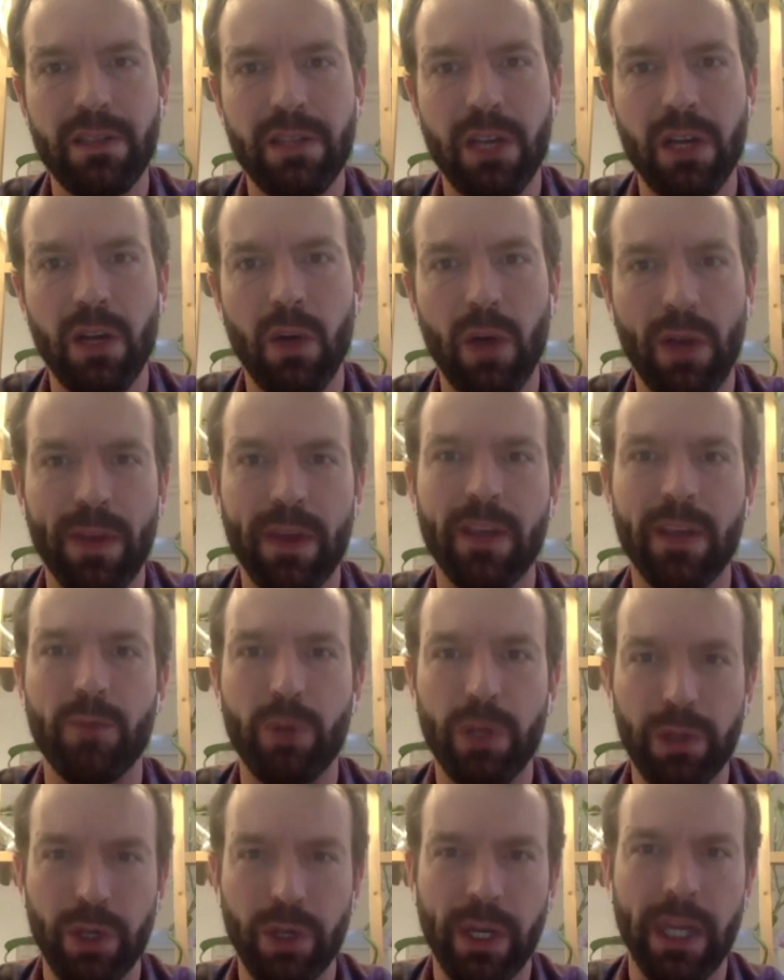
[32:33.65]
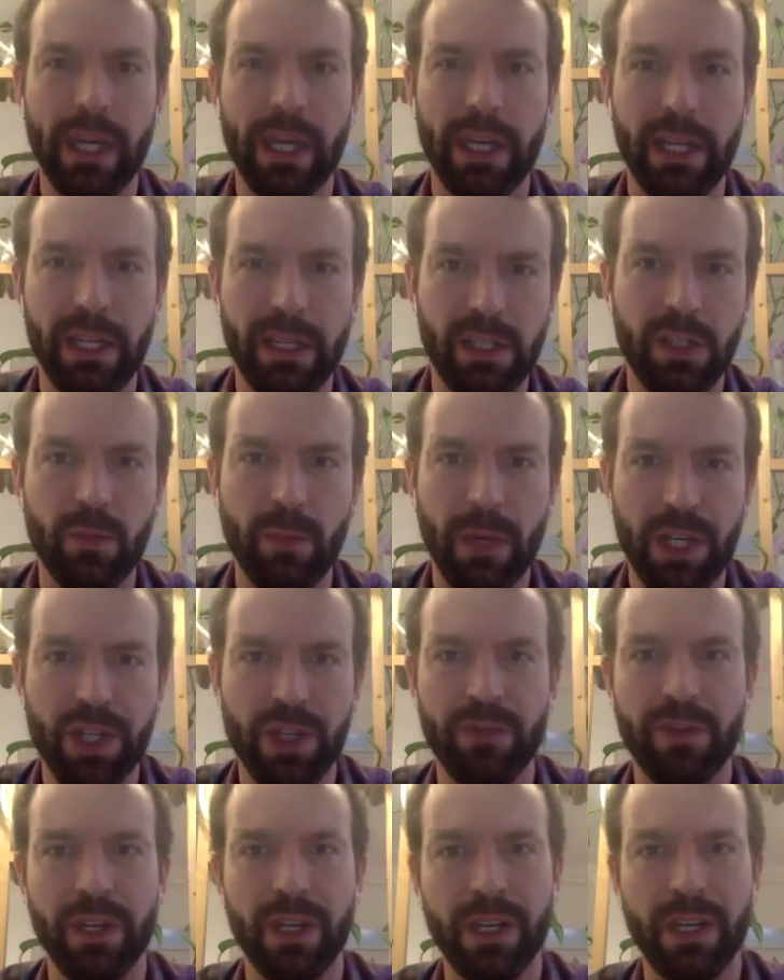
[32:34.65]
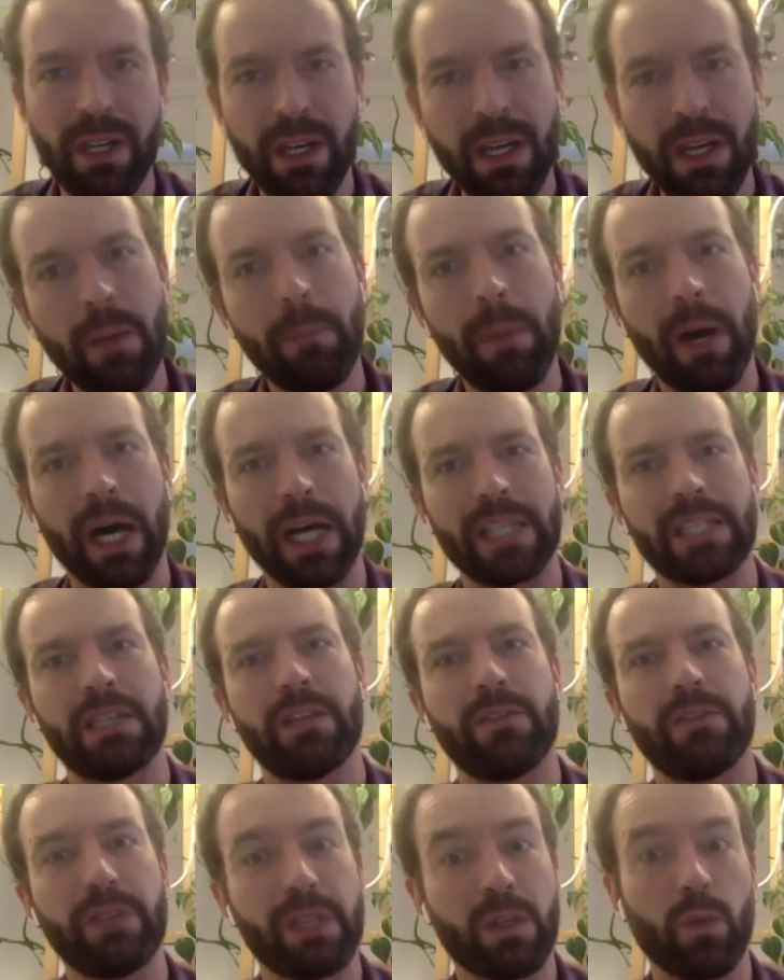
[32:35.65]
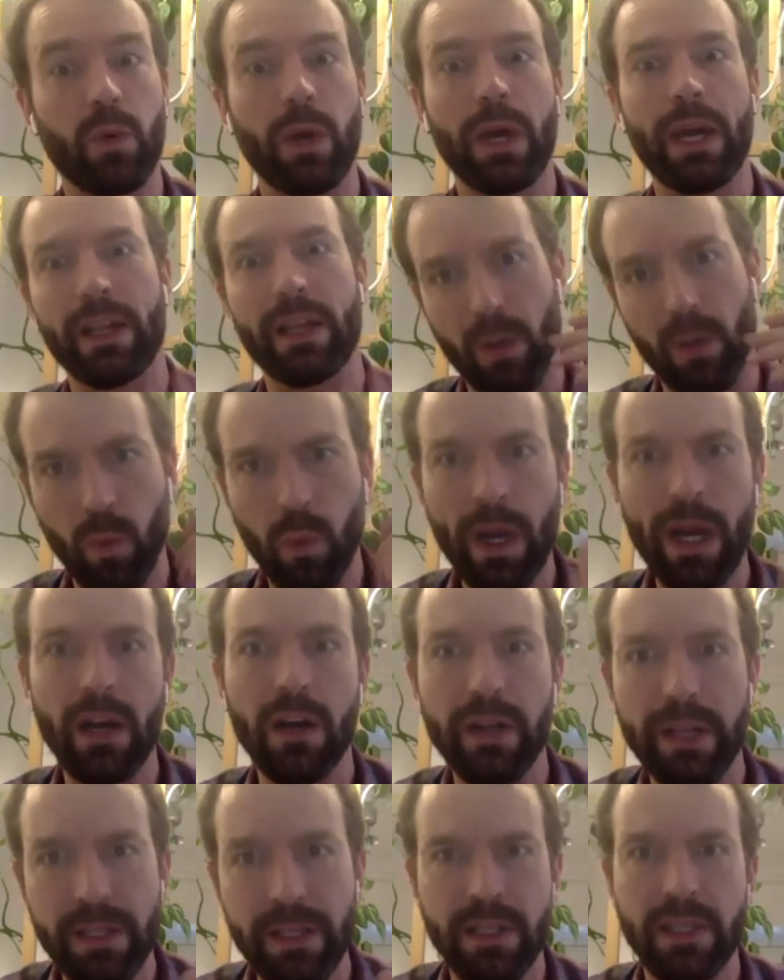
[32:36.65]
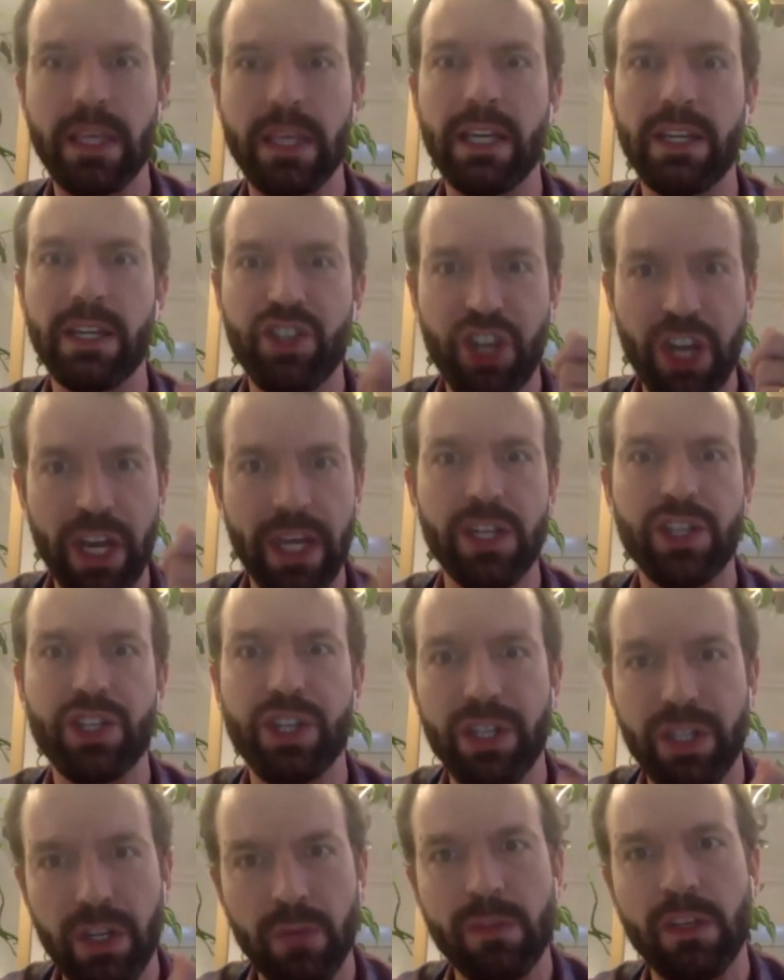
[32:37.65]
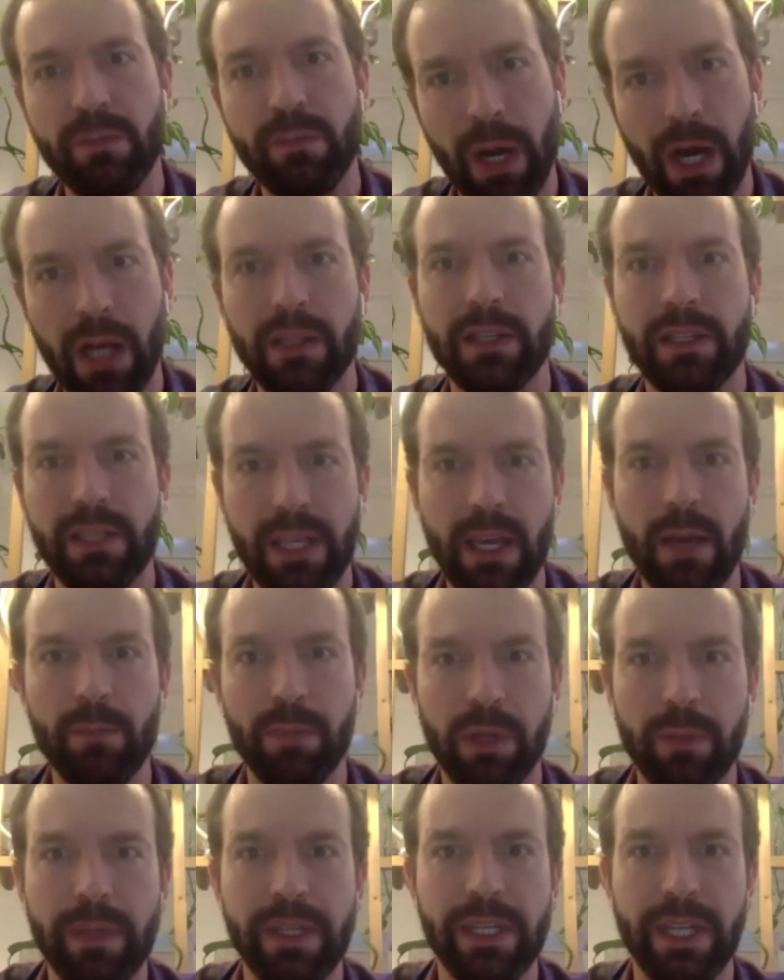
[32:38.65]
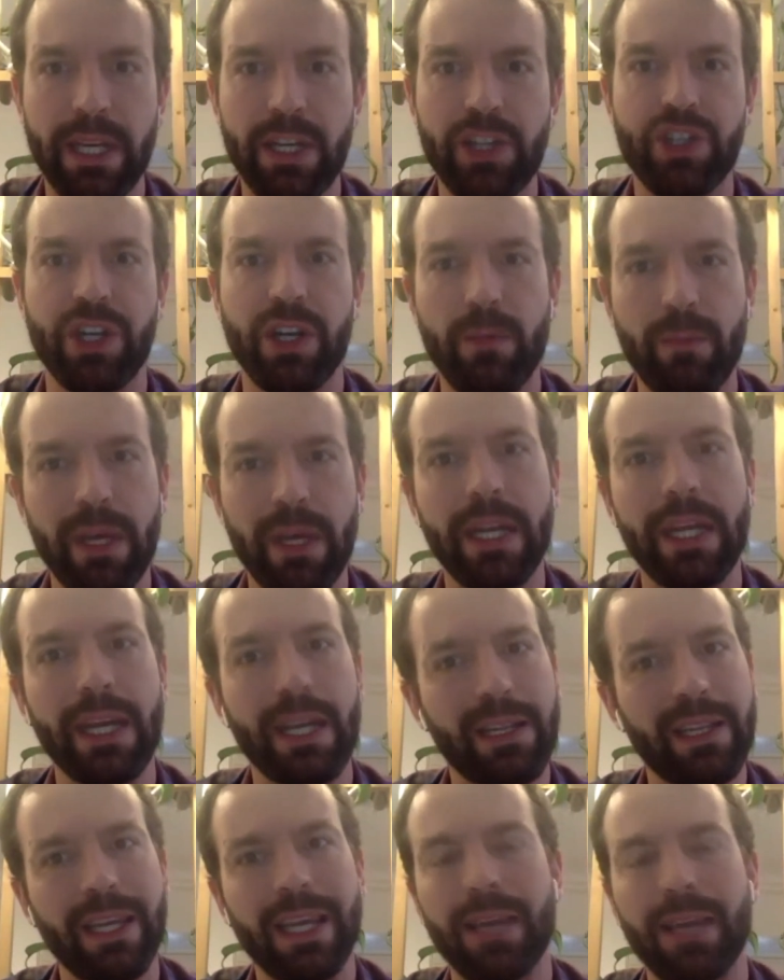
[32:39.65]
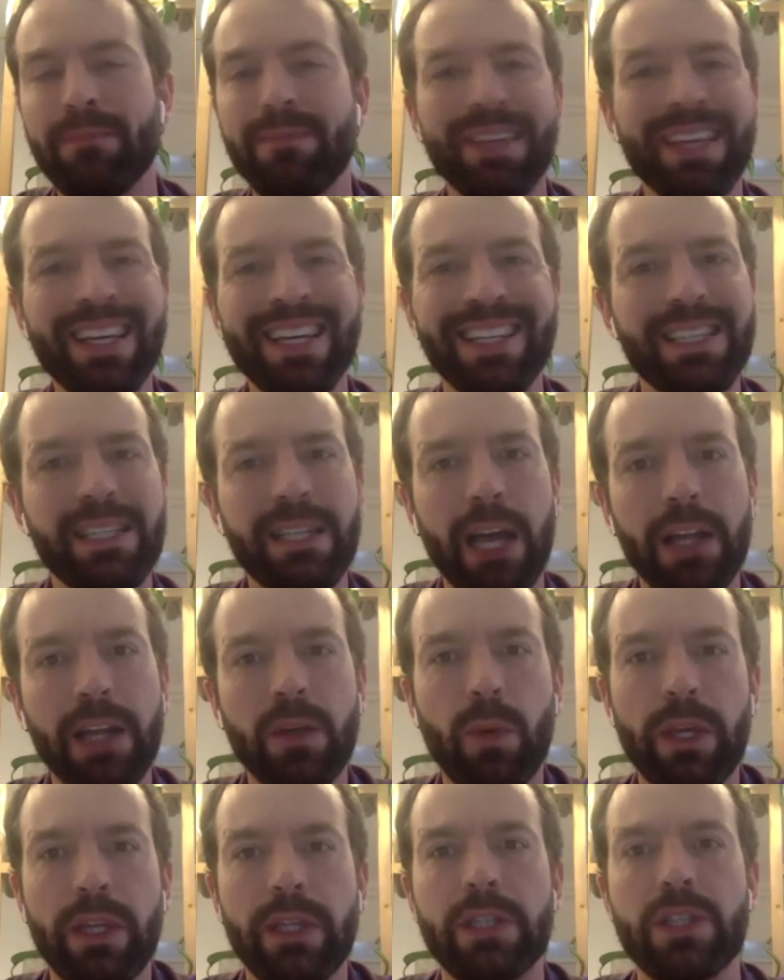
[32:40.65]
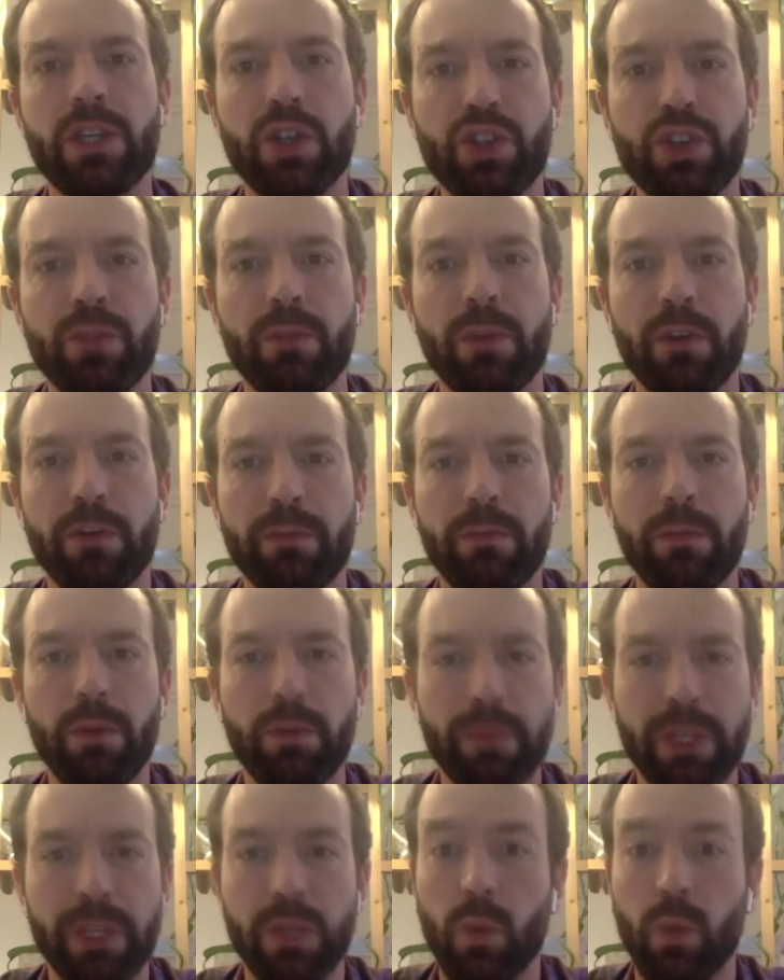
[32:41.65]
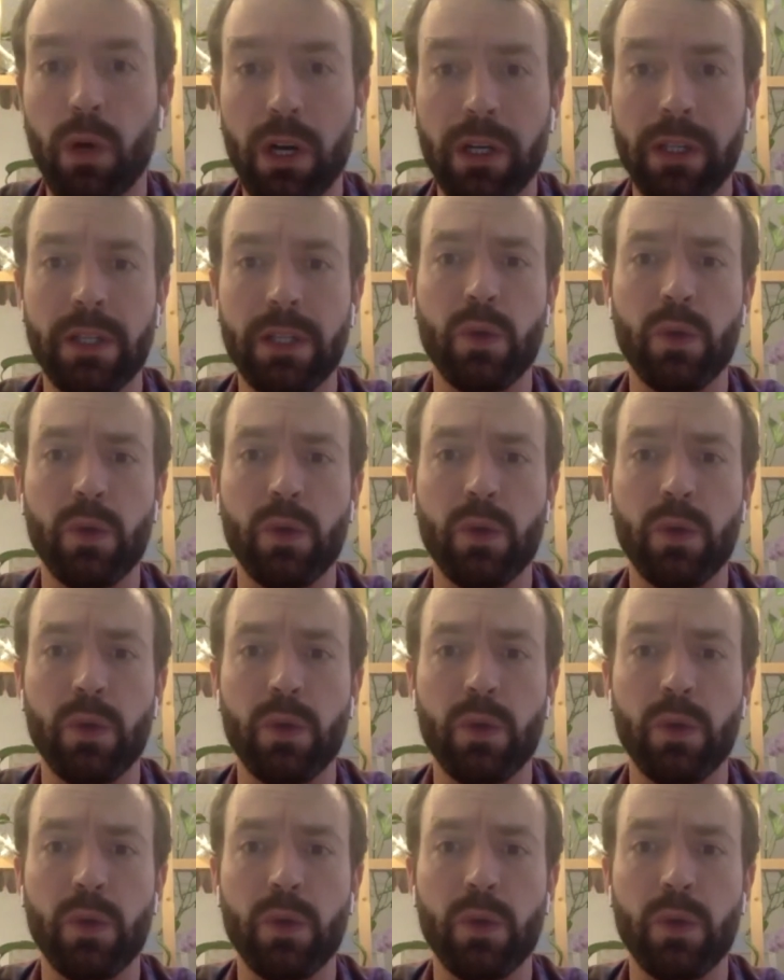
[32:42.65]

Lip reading: So I think if we look at it in too much of a positivist way, like where is the change in terms of policy implementation immediately? It's not the way that social movements work.